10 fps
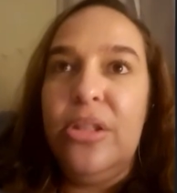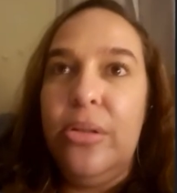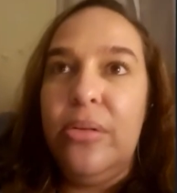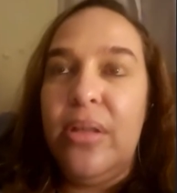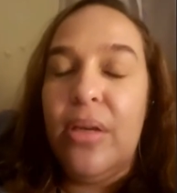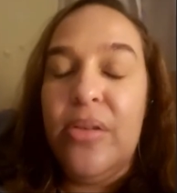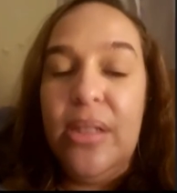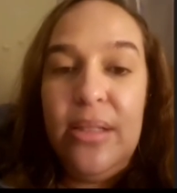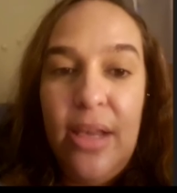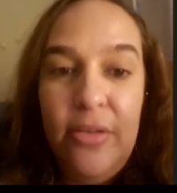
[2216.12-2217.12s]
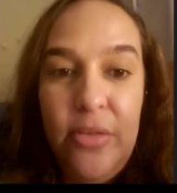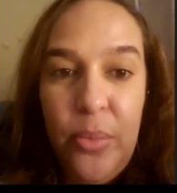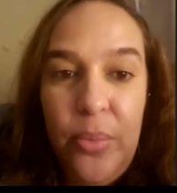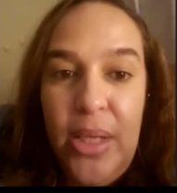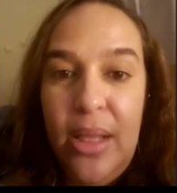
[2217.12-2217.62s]
2007
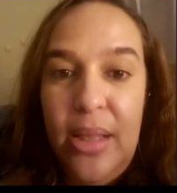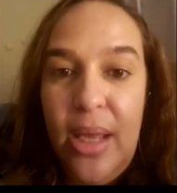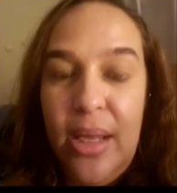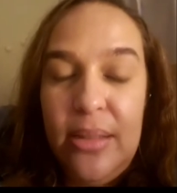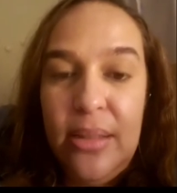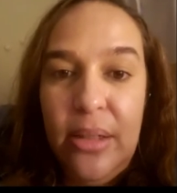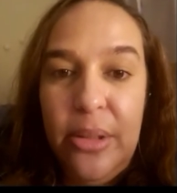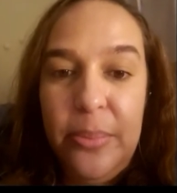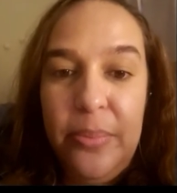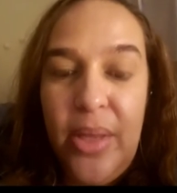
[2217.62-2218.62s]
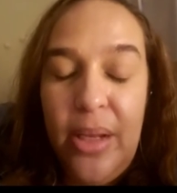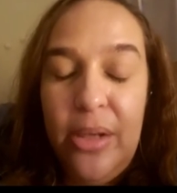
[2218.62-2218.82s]
when we had that that